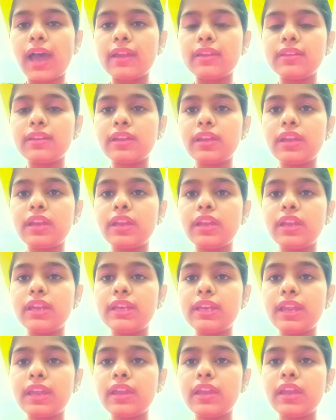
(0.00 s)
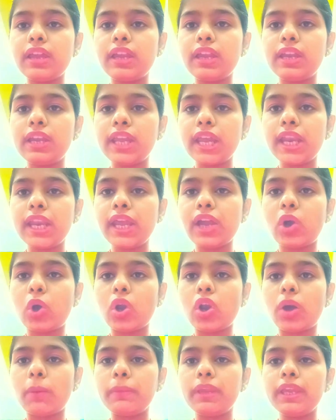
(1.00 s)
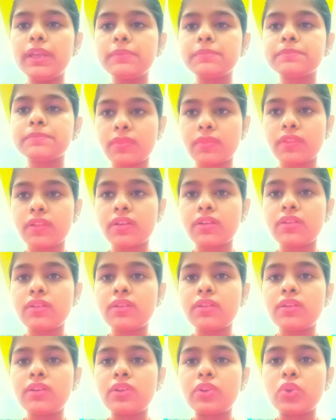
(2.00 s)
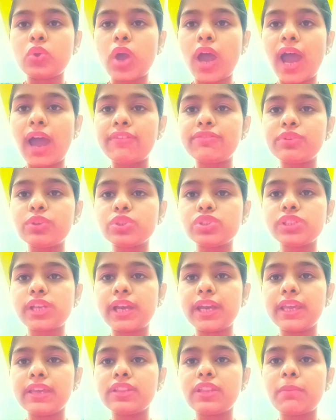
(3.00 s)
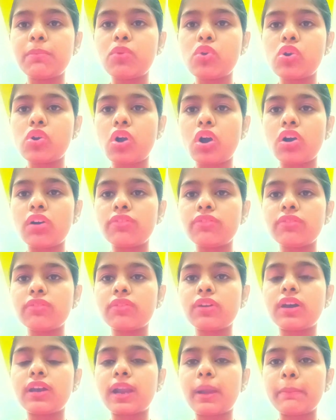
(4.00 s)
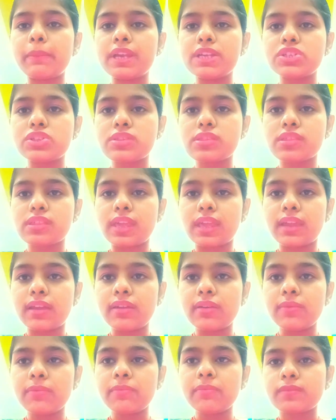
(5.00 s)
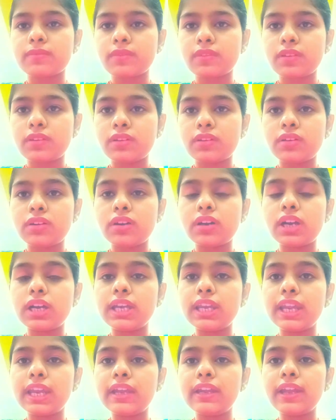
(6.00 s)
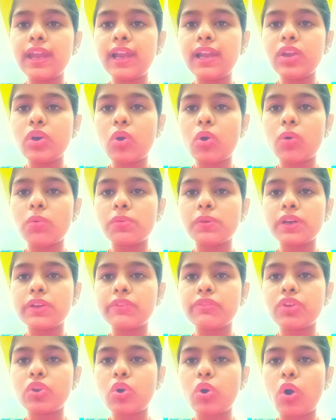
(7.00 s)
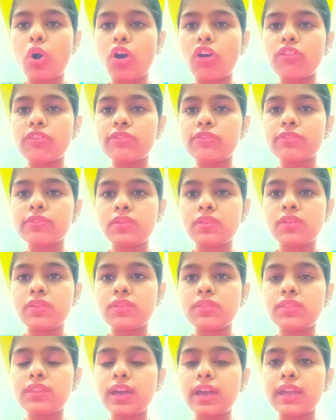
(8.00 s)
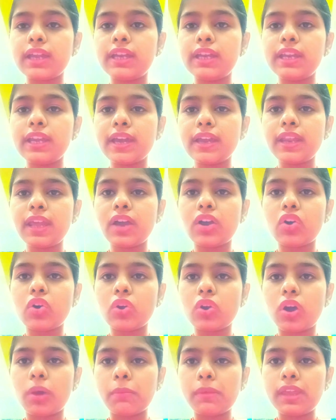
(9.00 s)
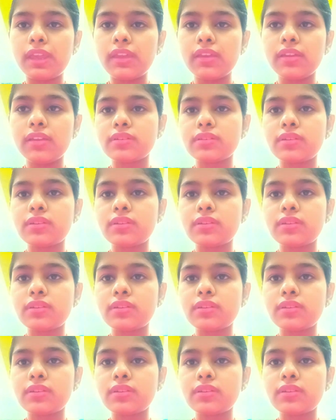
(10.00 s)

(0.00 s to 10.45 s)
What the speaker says: And in Indian economy, you have to study the book of Ramesh Singh, a detailed overview of the Indian economy,